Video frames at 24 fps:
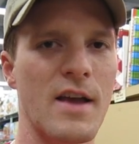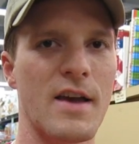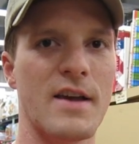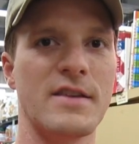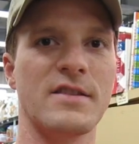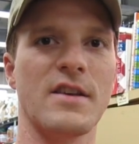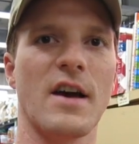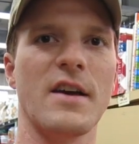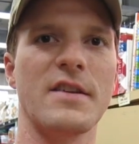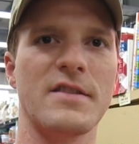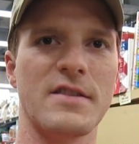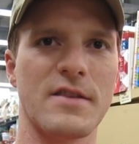
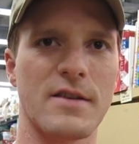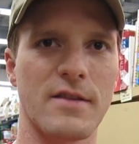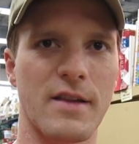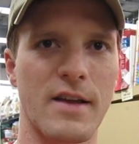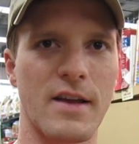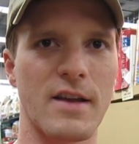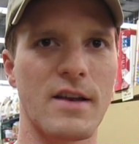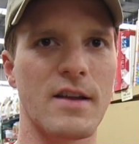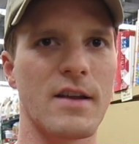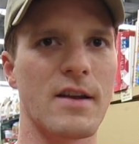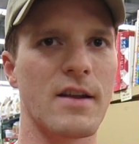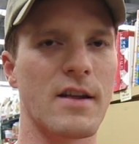is
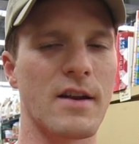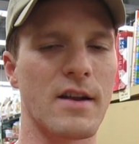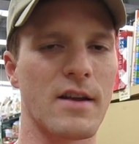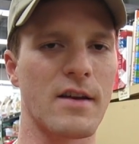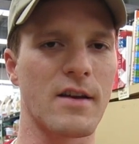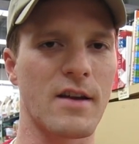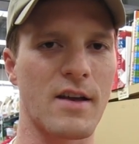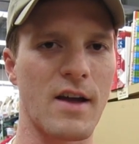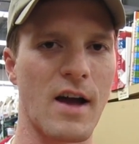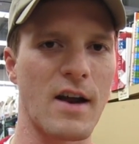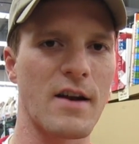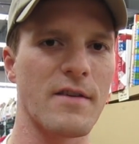isolated and
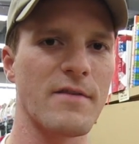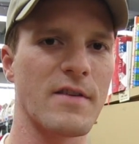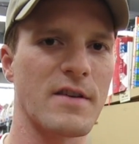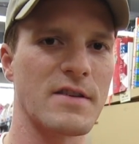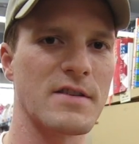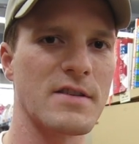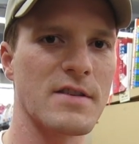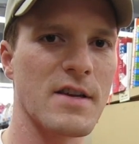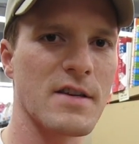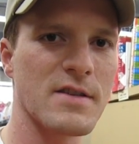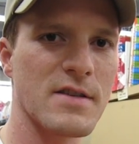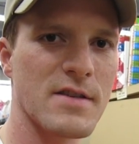it kind of
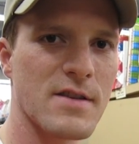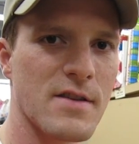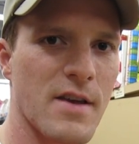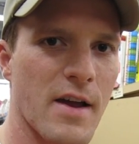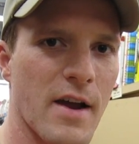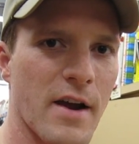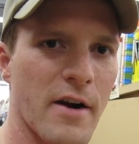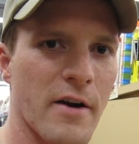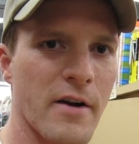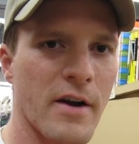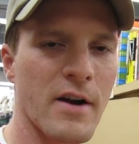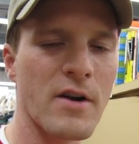exists
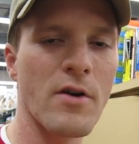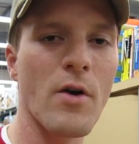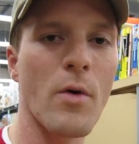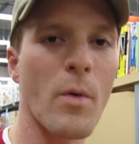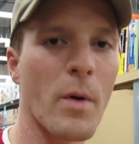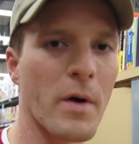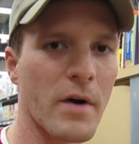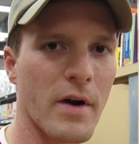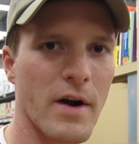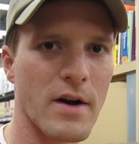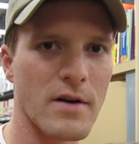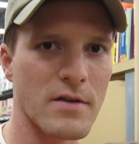there and
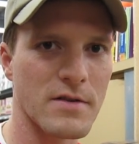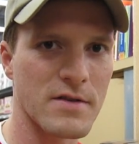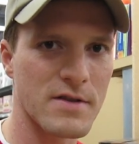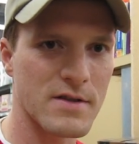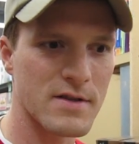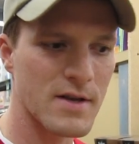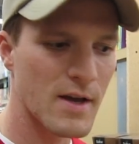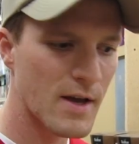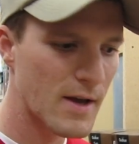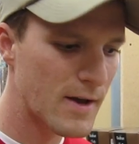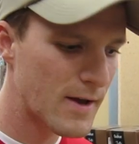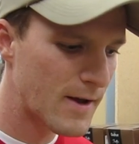nowhere else.